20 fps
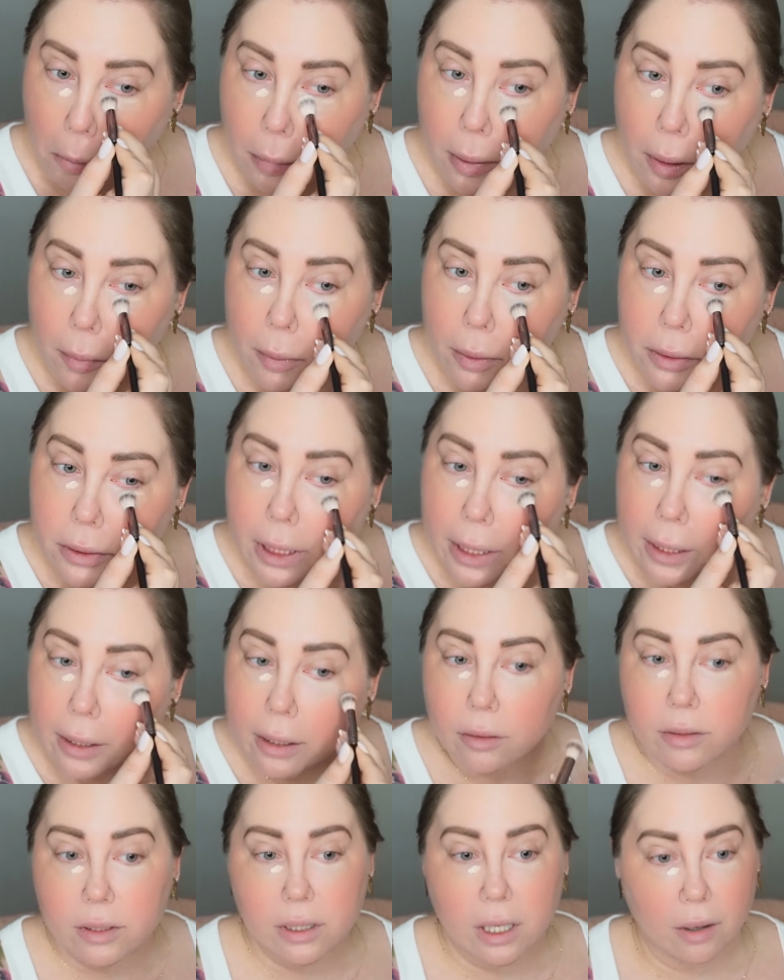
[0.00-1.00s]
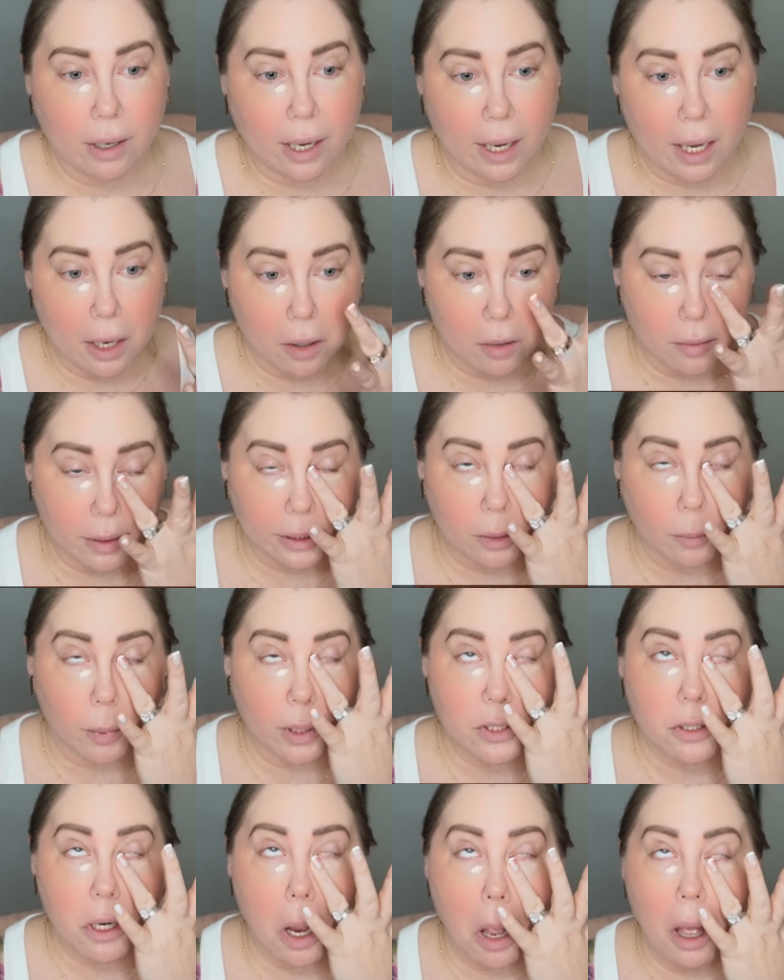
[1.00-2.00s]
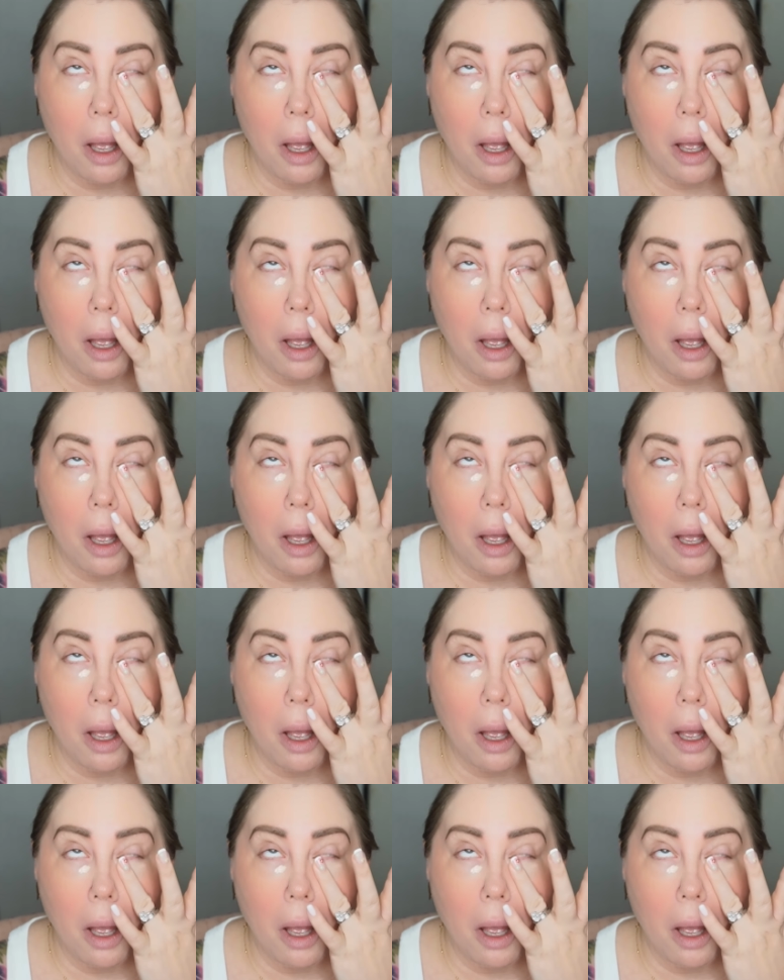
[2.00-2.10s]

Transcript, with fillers: People say to use it. Okay, I don't like the brush.